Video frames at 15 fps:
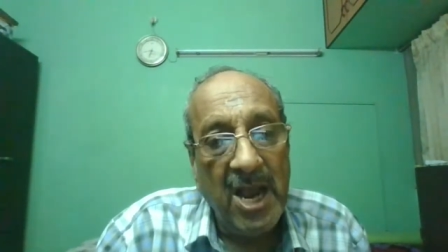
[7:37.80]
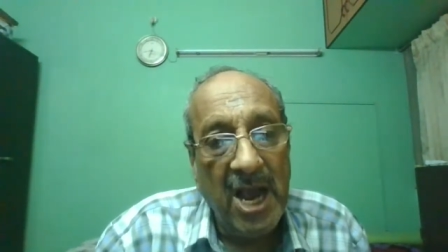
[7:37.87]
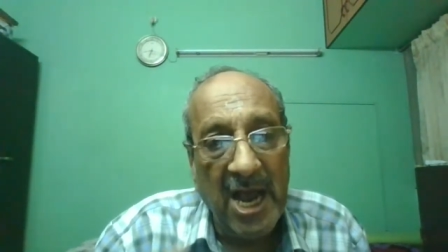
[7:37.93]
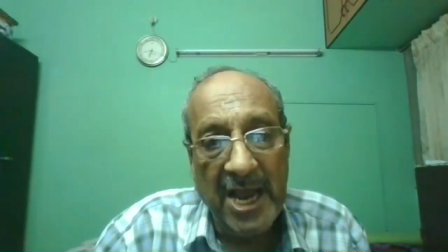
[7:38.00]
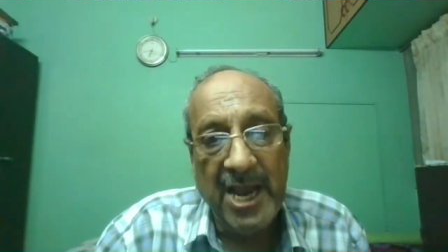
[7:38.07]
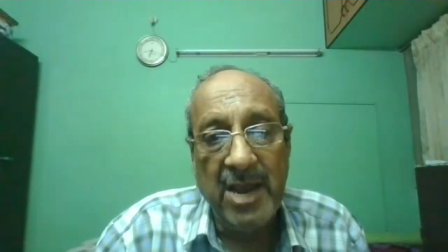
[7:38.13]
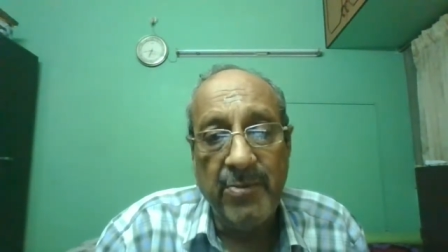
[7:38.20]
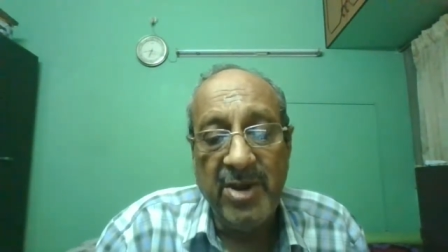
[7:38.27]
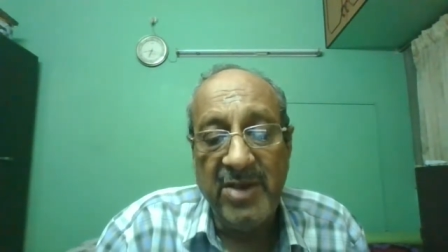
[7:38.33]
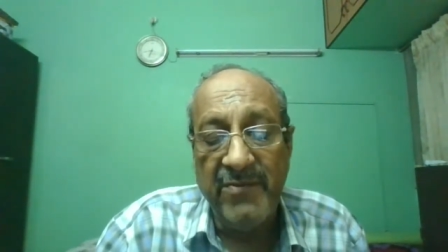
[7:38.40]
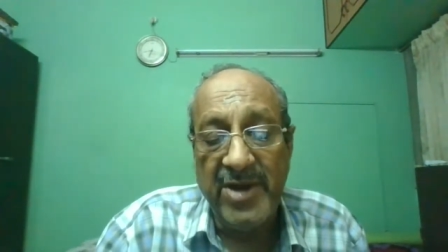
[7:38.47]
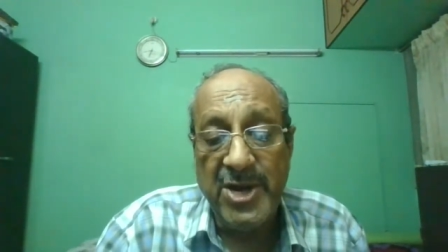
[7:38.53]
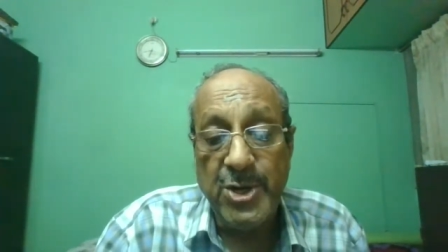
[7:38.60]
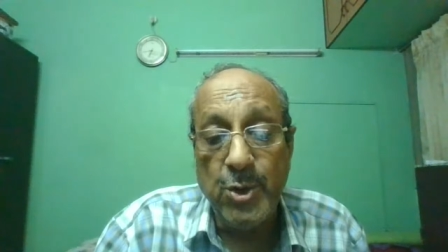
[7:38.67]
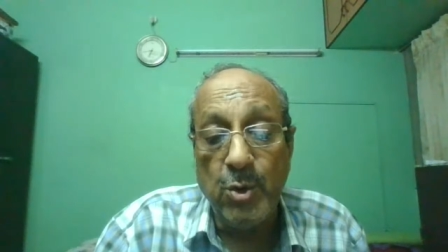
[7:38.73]
I have
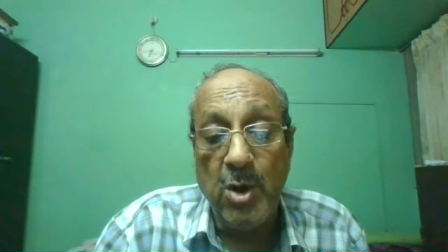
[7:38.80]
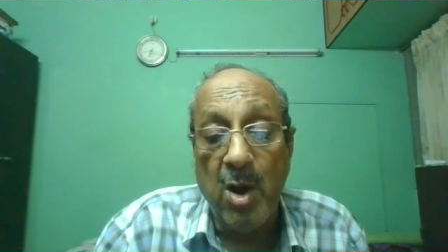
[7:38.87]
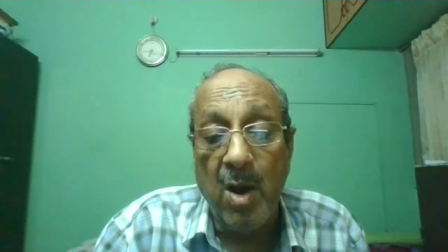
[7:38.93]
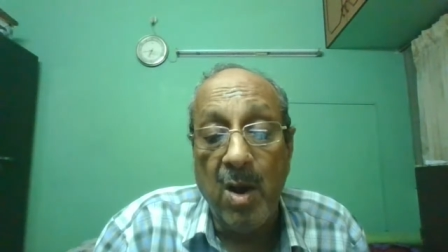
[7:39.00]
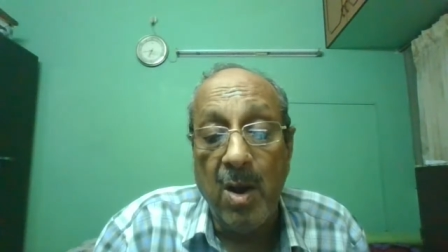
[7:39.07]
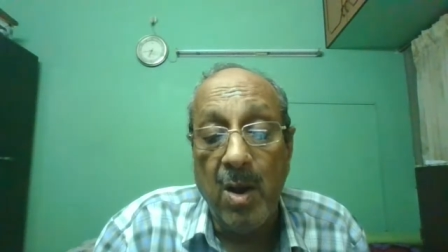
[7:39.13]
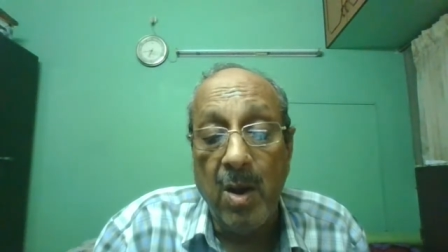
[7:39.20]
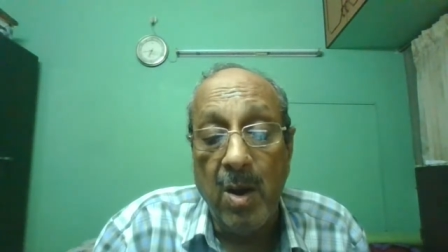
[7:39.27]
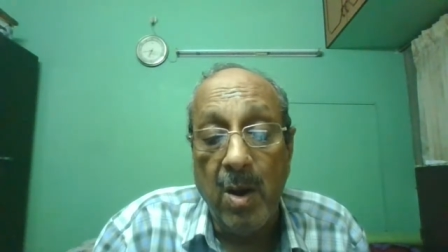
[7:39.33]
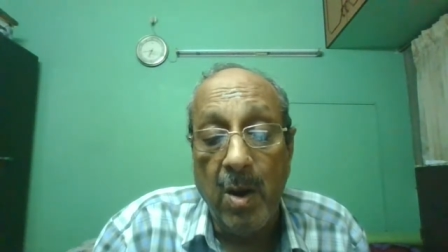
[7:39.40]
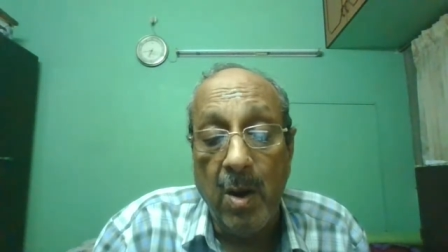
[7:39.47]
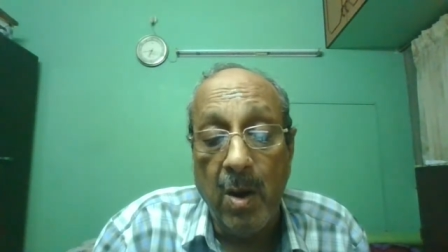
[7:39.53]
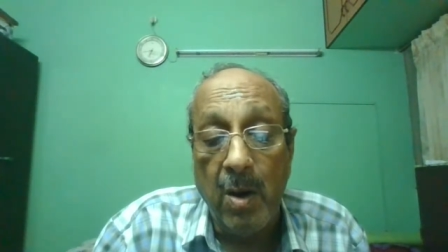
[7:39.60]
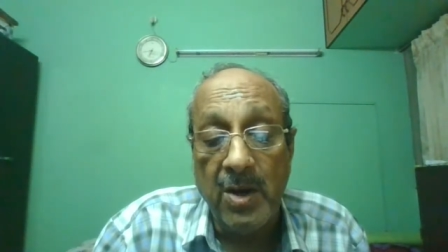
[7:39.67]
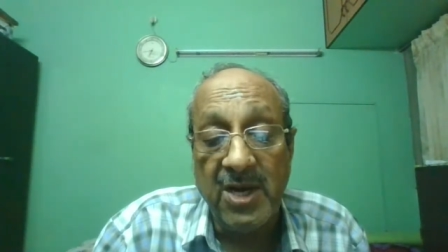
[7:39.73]
given you
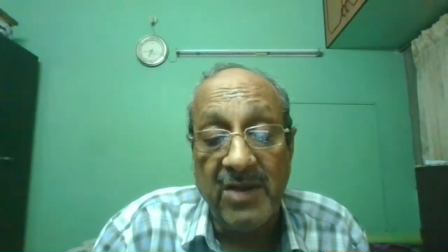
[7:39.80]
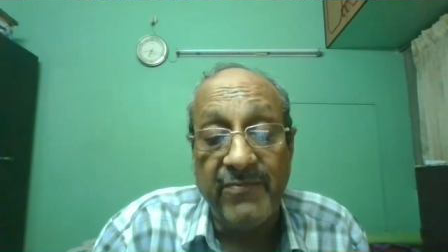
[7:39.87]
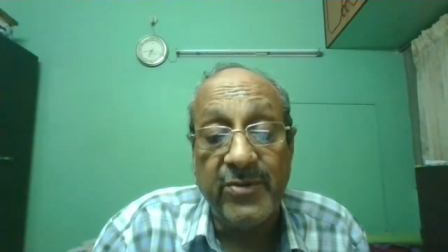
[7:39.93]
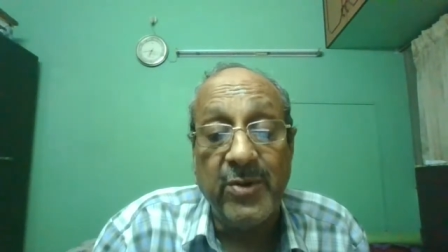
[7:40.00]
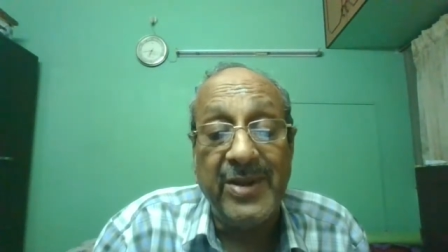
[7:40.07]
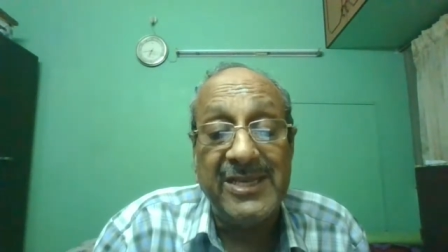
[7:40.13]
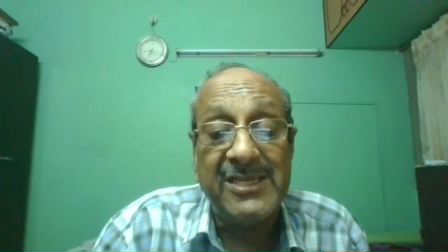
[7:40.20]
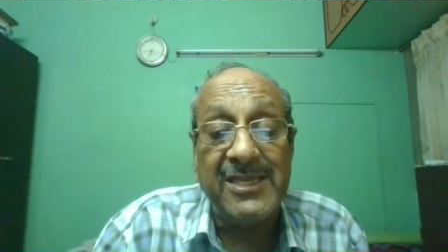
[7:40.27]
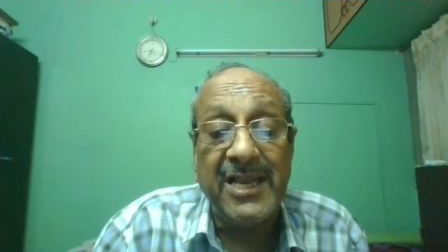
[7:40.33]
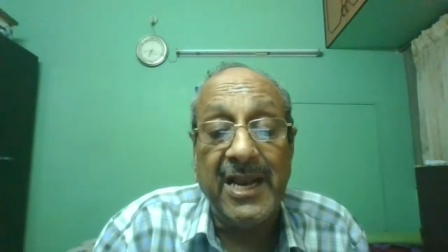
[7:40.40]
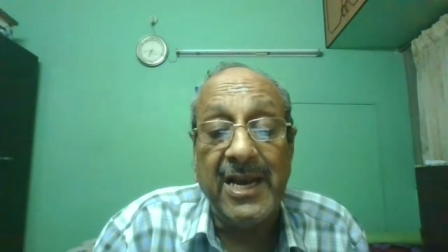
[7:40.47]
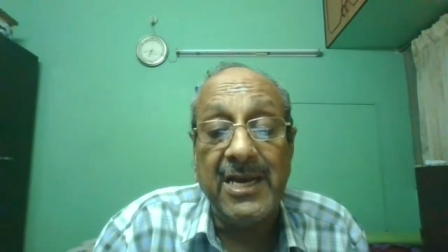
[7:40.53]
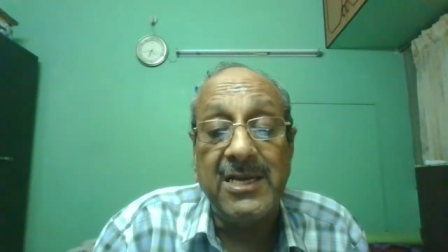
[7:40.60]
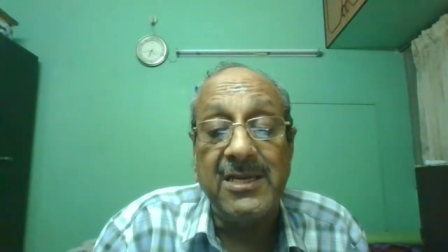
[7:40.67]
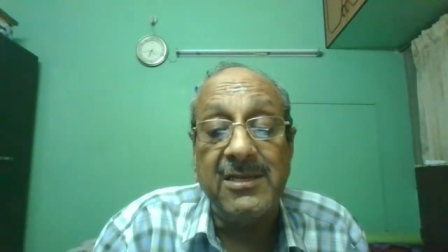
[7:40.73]
lot of
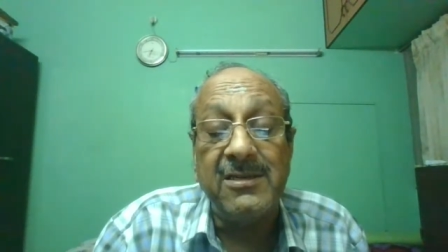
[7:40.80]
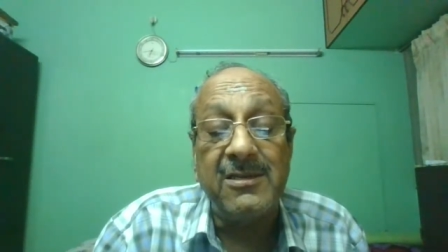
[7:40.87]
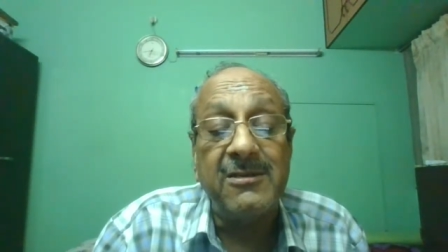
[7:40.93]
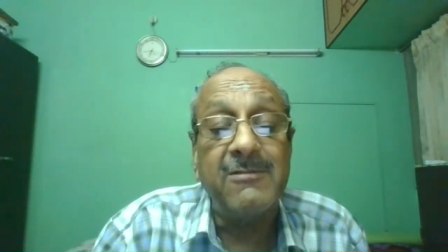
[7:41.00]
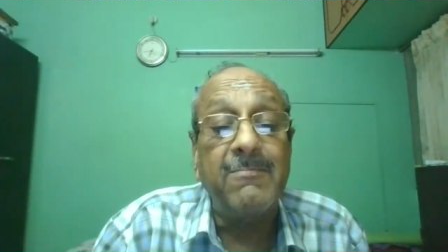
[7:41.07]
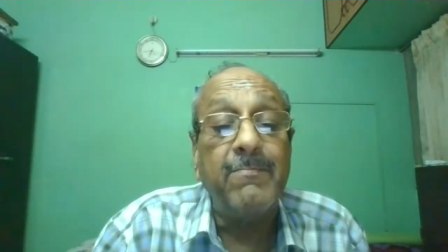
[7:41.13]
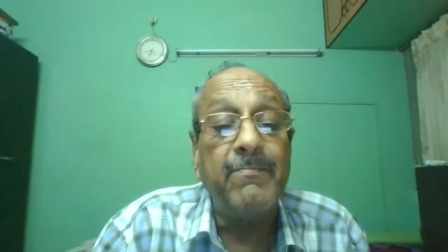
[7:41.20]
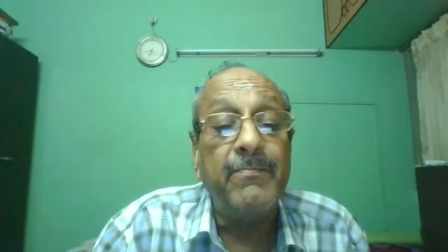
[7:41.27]
questions.